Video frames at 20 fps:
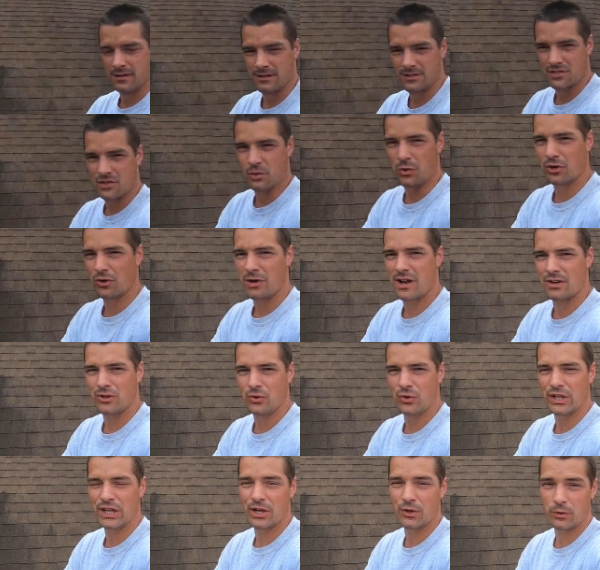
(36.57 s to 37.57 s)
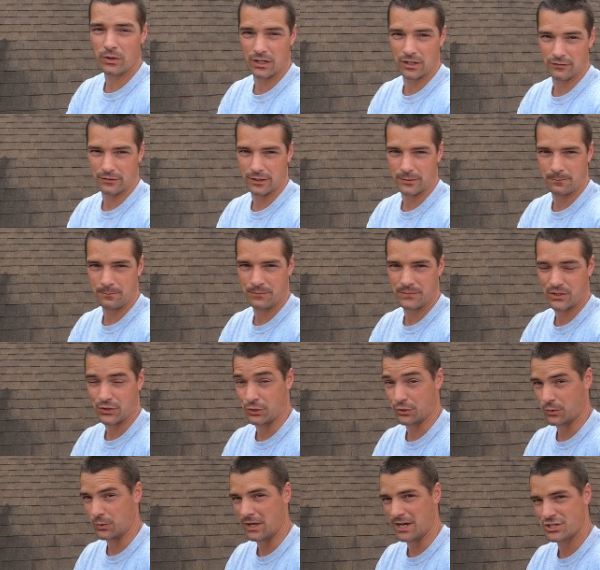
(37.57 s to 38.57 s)
so what do I do to get rid of it?
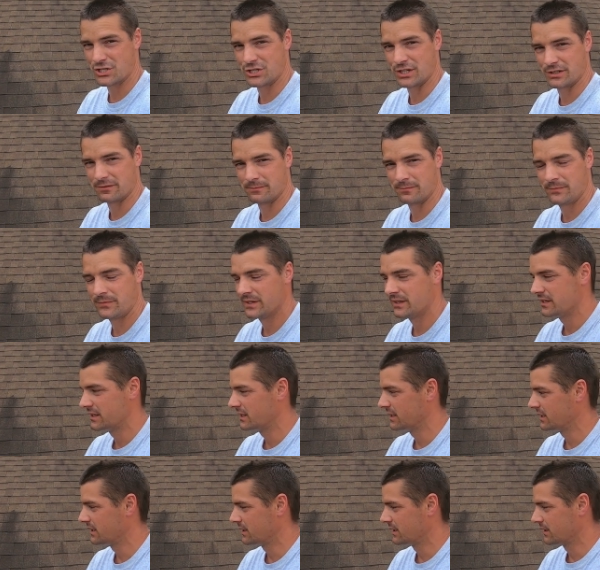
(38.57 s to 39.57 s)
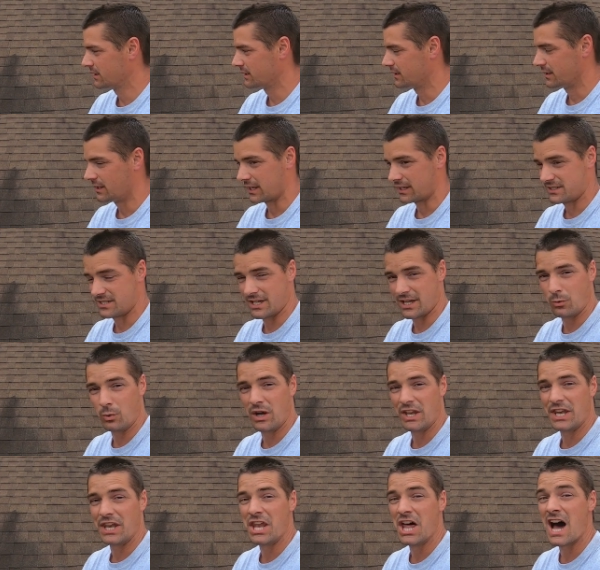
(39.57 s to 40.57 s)
Good question. I can tell you
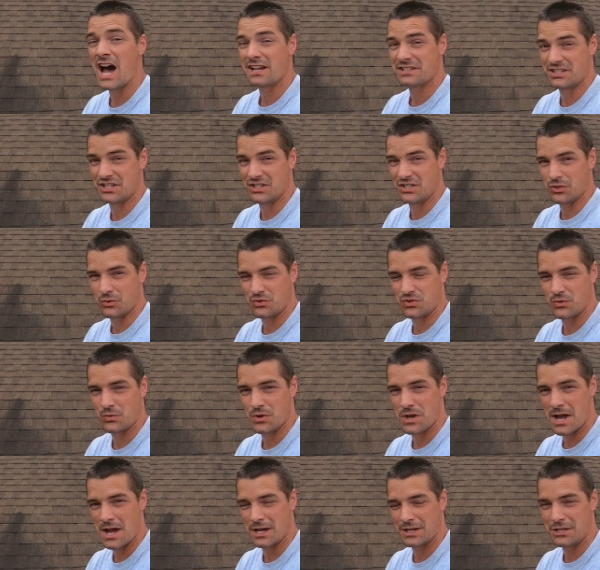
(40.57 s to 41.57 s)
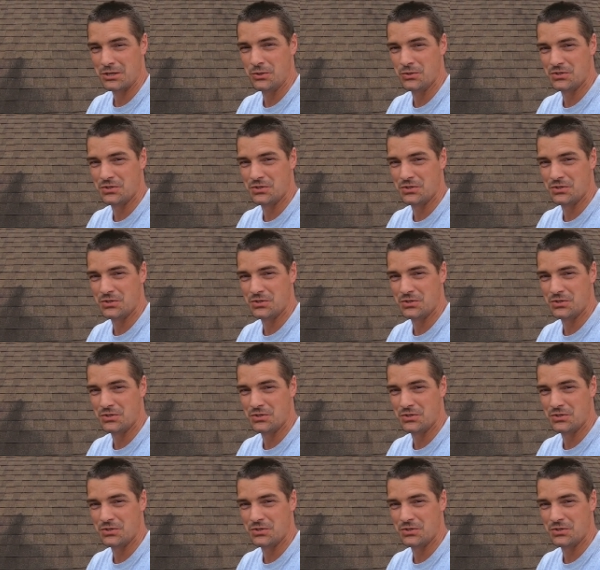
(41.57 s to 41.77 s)
what not to do. Do not